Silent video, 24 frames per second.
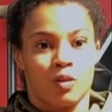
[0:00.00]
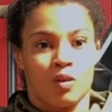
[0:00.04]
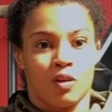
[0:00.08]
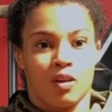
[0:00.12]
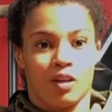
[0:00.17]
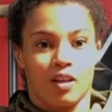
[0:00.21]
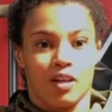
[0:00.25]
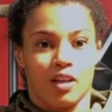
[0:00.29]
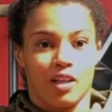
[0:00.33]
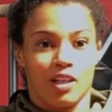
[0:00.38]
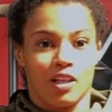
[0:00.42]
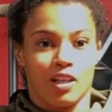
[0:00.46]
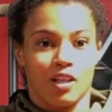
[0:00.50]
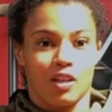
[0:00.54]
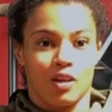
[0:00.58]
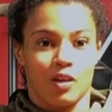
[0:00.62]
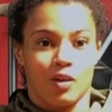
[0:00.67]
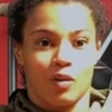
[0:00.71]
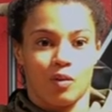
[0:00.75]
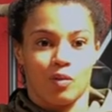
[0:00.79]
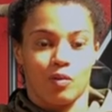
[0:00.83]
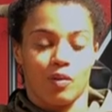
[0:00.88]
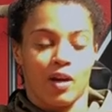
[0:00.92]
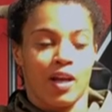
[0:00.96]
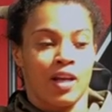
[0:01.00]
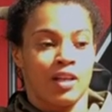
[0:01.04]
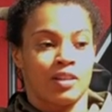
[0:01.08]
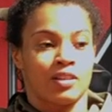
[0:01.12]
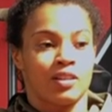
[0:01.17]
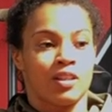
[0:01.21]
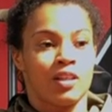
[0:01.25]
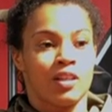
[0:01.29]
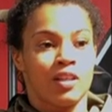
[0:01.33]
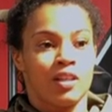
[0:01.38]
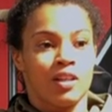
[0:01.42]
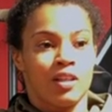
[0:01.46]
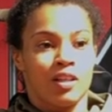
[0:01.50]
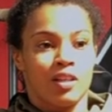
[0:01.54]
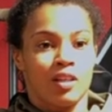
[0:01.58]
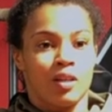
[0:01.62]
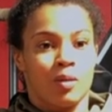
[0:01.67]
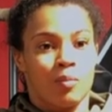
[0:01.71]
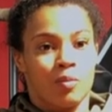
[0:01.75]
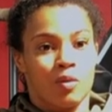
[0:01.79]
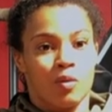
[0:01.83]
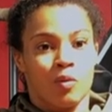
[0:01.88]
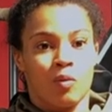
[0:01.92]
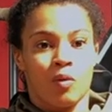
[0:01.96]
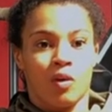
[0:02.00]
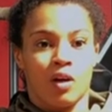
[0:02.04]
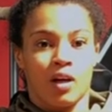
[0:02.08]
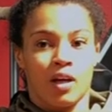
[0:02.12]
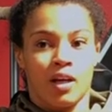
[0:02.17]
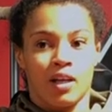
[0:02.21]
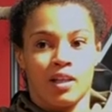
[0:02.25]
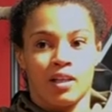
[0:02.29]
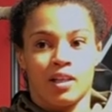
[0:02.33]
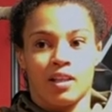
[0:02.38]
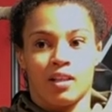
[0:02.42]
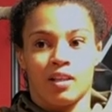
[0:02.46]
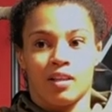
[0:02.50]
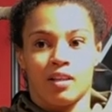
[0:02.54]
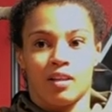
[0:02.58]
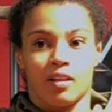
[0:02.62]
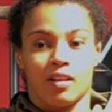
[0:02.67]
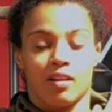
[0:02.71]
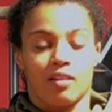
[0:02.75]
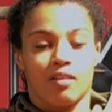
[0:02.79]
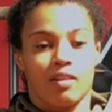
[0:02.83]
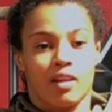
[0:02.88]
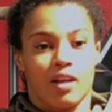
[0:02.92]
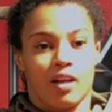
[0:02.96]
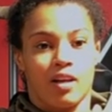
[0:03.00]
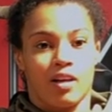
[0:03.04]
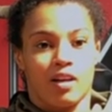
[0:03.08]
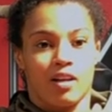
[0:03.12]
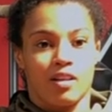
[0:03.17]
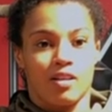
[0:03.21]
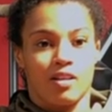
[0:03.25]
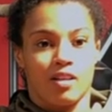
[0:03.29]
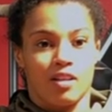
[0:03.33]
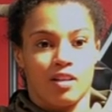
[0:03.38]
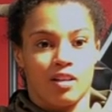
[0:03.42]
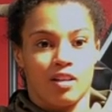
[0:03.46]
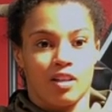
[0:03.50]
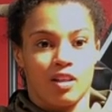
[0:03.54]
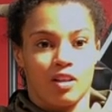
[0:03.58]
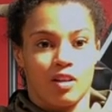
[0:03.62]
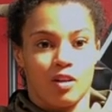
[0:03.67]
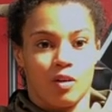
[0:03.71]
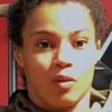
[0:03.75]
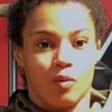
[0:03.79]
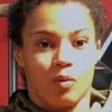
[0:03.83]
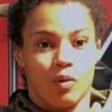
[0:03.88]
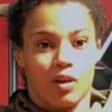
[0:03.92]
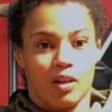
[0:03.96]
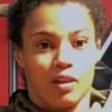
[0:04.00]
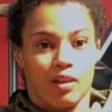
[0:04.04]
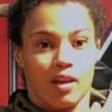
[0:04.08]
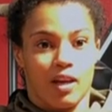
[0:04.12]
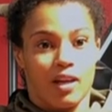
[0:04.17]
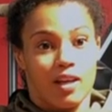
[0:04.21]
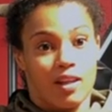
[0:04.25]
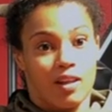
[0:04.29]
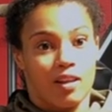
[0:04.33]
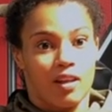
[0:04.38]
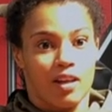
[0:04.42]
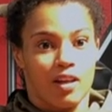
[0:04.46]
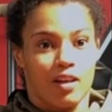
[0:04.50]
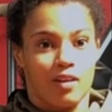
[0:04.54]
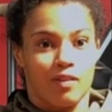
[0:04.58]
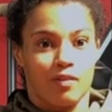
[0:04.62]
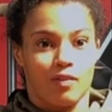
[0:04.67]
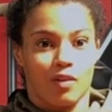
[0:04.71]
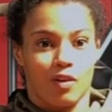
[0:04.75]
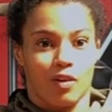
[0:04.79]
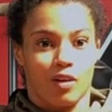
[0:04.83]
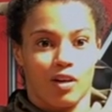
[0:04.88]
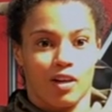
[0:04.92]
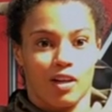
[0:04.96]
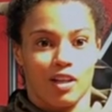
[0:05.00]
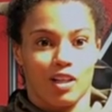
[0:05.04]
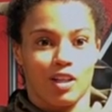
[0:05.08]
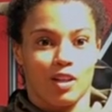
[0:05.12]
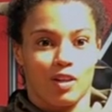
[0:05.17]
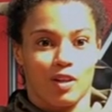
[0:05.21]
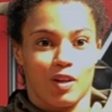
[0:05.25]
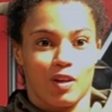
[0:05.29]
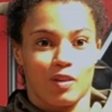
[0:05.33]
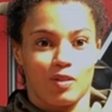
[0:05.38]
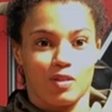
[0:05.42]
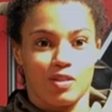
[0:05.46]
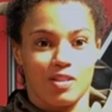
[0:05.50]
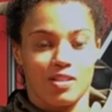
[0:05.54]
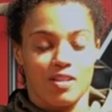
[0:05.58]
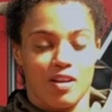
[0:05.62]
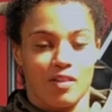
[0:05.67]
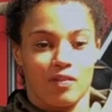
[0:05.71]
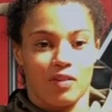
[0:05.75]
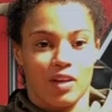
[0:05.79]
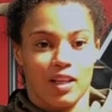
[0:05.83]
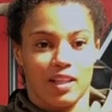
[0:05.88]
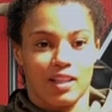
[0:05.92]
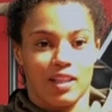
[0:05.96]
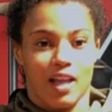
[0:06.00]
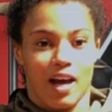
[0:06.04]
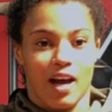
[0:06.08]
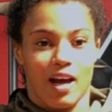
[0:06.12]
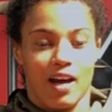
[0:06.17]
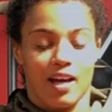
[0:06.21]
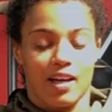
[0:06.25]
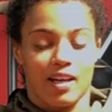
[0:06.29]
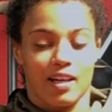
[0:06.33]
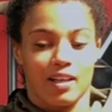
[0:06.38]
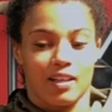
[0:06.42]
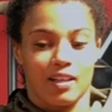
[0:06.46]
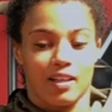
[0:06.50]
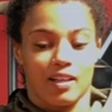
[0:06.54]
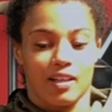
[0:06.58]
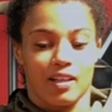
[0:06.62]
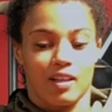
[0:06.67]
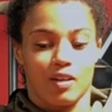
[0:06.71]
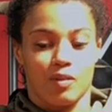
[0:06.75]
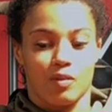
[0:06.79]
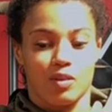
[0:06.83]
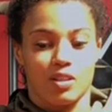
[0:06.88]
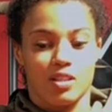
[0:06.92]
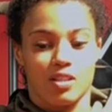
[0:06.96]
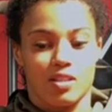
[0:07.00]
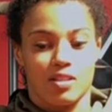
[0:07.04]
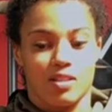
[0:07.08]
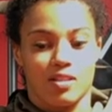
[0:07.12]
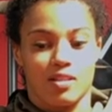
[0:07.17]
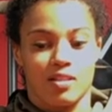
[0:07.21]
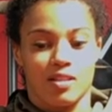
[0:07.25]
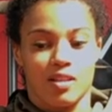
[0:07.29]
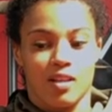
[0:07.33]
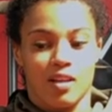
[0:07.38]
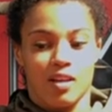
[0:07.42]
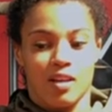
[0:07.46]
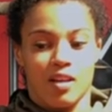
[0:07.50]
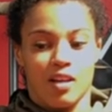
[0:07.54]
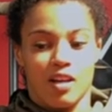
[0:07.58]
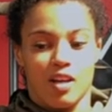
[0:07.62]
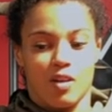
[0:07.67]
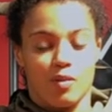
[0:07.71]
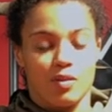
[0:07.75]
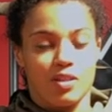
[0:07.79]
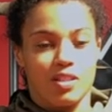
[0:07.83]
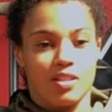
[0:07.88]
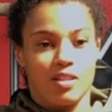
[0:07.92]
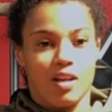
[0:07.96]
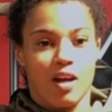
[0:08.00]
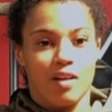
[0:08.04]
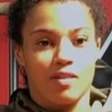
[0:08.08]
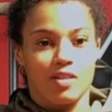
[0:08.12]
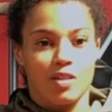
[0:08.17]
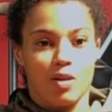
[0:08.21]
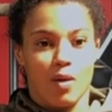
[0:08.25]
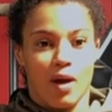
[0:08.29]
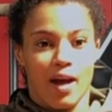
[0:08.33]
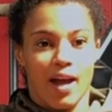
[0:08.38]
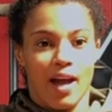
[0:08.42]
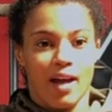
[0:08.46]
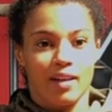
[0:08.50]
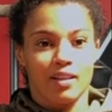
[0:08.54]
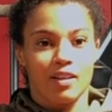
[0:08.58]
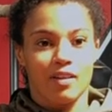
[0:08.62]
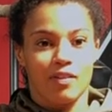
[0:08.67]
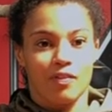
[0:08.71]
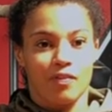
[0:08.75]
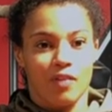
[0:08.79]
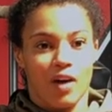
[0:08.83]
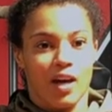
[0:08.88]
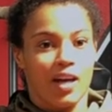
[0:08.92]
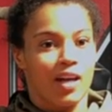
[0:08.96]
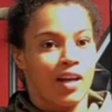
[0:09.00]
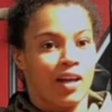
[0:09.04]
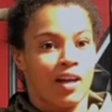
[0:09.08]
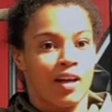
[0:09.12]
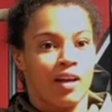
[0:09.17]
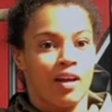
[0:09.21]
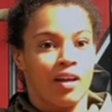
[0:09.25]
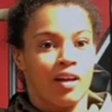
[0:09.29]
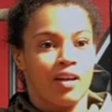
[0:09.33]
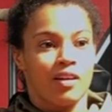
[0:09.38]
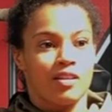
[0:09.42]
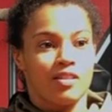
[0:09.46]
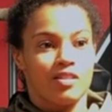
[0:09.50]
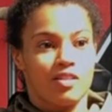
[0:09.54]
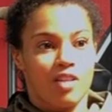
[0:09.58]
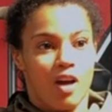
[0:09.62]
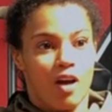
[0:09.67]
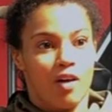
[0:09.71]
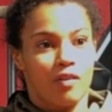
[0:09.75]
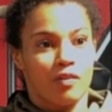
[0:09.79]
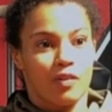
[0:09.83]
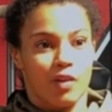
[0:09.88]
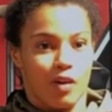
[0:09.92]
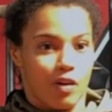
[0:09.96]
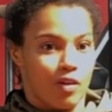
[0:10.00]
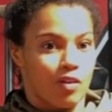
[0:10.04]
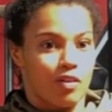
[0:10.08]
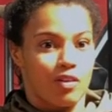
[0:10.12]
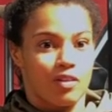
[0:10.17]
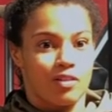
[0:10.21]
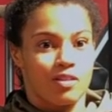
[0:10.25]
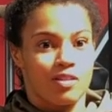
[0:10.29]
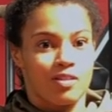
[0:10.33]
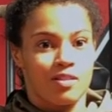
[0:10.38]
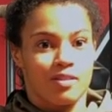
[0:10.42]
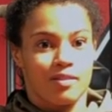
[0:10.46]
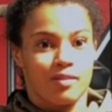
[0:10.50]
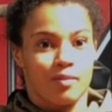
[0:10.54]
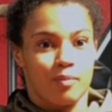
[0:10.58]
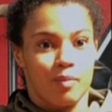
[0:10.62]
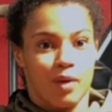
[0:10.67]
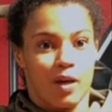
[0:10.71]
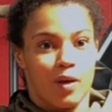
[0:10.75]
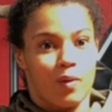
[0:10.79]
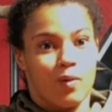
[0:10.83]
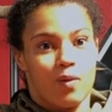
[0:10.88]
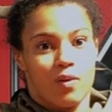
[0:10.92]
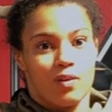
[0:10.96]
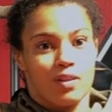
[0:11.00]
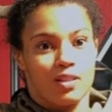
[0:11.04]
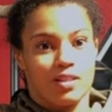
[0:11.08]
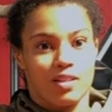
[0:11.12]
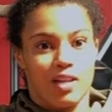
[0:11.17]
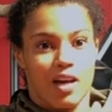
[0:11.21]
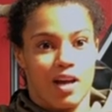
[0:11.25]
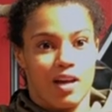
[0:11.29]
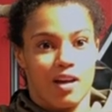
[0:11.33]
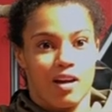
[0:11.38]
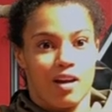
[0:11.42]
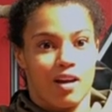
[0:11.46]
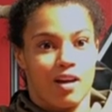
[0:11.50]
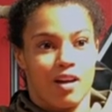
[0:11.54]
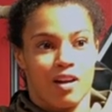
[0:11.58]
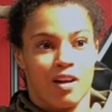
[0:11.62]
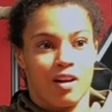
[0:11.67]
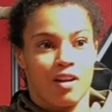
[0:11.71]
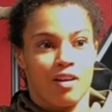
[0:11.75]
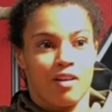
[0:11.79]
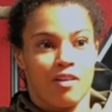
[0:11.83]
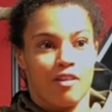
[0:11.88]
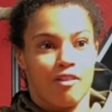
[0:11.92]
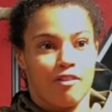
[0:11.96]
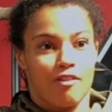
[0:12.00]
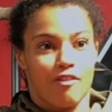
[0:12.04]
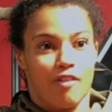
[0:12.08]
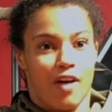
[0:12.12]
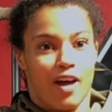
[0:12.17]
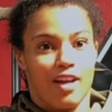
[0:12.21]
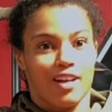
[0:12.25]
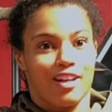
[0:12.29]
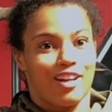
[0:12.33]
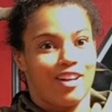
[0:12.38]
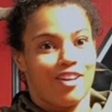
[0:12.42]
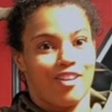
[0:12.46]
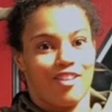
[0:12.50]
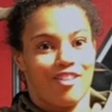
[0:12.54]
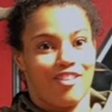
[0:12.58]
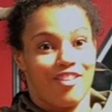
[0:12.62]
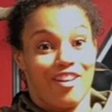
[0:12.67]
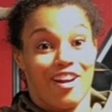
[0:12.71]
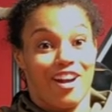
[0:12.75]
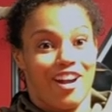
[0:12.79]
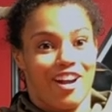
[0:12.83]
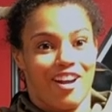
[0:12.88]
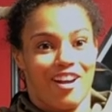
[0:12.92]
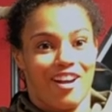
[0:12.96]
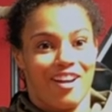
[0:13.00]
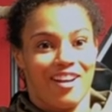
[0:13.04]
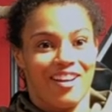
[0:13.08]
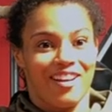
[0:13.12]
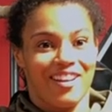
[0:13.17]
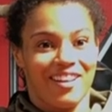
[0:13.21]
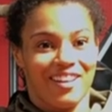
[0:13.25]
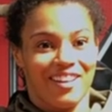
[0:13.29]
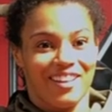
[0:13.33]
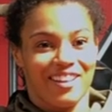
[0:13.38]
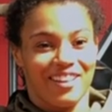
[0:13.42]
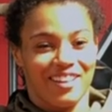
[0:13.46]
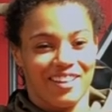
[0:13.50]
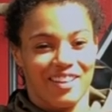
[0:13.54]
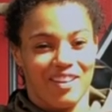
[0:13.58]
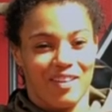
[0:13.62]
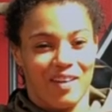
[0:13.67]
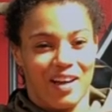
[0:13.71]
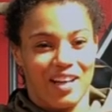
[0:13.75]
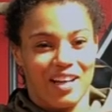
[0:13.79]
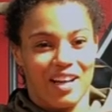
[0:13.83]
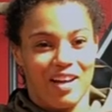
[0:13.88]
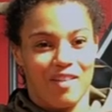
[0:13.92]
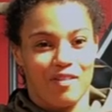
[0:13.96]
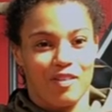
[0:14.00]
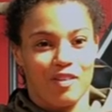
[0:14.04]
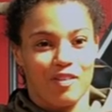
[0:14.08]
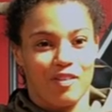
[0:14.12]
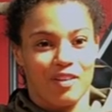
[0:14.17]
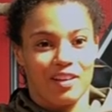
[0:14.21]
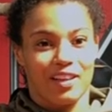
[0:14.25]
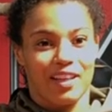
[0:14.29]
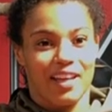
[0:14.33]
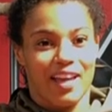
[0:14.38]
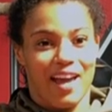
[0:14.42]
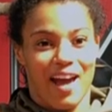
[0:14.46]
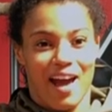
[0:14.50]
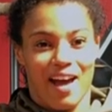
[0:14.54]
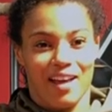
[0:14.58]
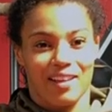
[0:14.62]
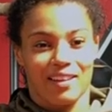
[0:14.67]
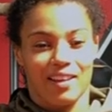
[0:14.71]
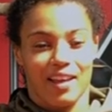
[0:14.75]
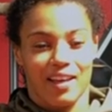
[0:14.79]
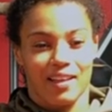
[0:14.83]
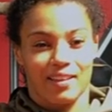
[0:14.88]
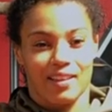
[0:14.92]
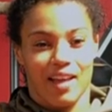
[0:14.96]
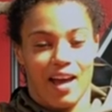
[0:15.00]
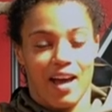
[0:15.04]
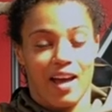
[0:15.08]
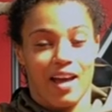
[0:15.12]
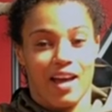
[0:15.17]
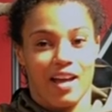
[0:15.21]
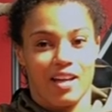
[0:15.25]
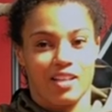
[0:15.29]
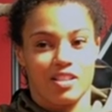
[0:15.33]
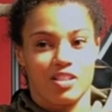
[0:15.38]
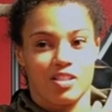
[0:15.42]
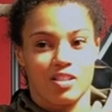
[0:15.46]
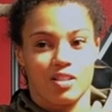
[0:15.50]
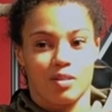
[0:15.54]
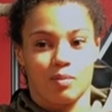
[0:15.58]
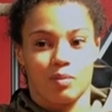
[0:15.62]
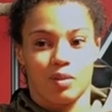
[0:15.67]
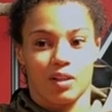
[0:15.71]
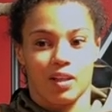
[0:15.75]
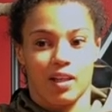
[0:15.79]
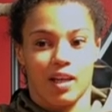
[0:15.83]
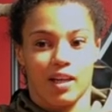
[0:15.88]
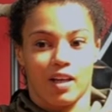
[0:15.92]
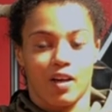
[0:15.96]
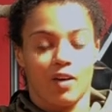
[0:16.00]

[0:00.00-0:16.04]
or, you know, ranked #1 and they're, you know, where they lived or, you know, stuff like that. And it was just, it was tough. So I had to fight tough girls my whole entire fighting career. You know, I never really had like that edge to be like,